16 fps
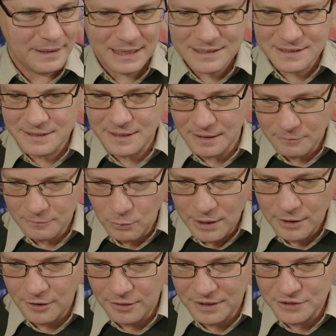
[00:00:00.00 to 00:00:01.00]
that's the
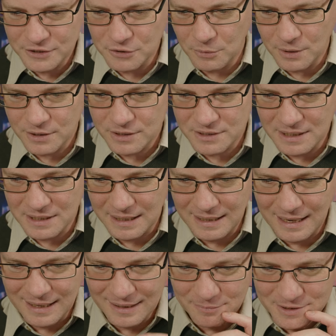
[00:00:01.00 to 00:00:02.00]
one of the things I wanted to
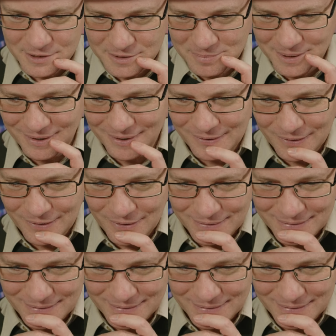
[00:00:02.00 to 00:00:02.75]
say. Unlimited power.